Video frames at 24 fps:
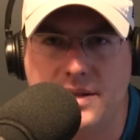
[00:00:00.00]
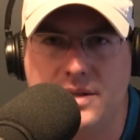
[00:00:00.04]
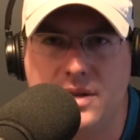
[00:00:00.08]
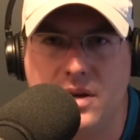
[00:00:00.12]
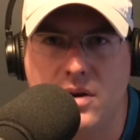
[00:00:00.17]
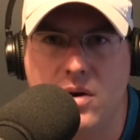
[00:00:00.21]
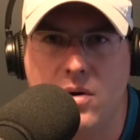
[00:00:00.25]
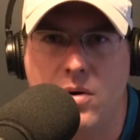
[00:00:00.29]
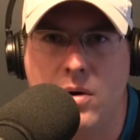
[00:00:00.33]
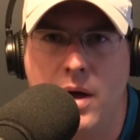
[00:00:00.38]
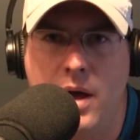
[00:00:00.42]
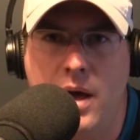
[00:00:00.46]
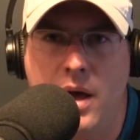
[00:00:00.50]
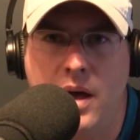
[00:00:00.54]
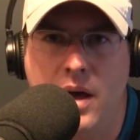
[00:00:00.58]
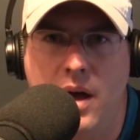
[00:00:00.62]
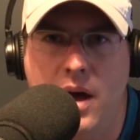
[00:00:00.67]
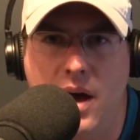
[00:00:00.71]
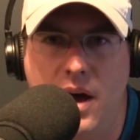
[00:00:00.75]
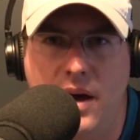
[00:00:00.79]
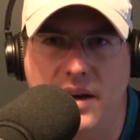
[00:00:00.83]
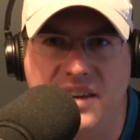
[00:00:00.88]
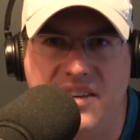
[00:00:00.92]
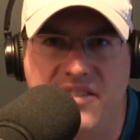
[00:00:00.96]
So
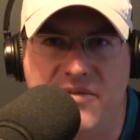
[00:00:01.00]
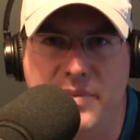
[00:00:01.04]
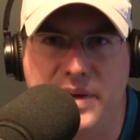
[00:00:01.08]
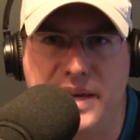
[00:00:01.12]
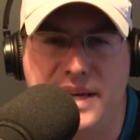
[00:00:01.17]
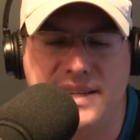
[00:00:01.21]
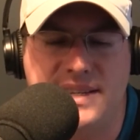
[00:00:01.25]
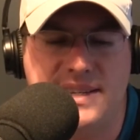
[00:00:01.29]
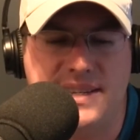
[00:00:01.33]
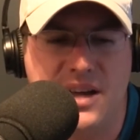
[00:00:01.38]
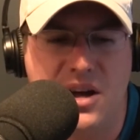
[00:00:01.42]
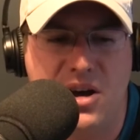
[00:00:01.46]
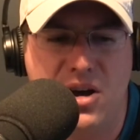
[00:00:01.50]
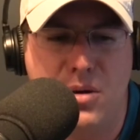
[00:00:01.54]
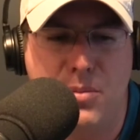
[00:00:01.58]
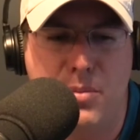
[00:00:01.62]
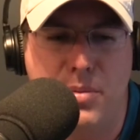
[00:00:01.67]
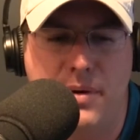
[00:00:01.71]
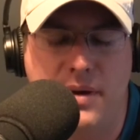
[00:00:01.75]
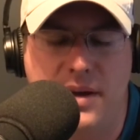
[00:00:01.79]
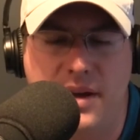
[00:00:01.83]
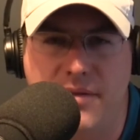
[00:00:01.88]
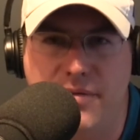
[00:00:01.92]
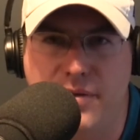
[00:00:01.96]
give me a
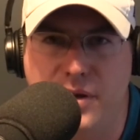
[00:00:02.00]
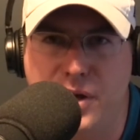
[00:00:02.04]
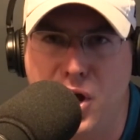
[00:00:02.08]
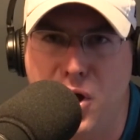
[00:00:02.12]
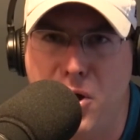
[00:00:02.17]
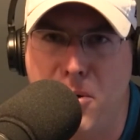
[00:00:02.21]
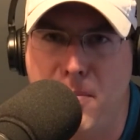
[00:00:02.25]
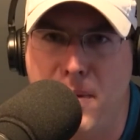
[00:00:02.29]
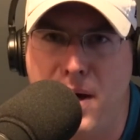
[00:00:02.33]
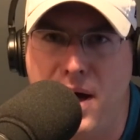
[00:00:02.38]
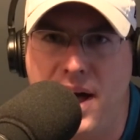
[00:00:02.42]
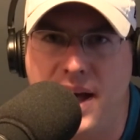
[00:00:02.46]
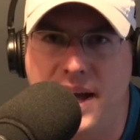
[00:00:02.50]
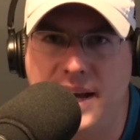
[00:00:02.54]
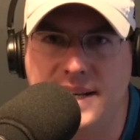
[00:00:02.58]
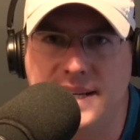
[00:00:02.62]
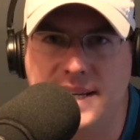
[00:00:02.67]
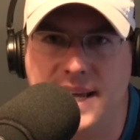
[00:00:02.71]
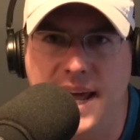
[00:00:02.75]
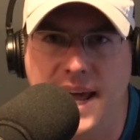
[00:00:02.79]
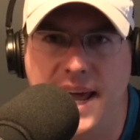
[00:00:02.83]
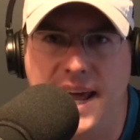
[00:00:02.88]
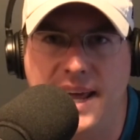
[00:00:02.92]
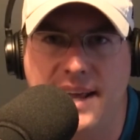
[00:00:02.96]
sub if you don't
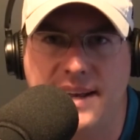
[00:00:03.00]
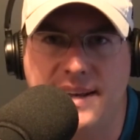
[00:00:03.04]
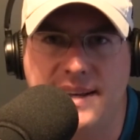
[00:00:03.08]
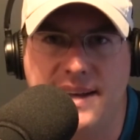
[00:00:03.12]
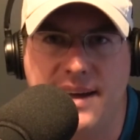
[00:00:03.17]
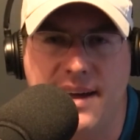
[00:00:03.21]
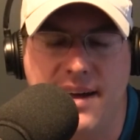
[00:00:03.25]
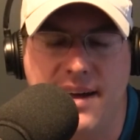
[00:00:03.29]
mind, and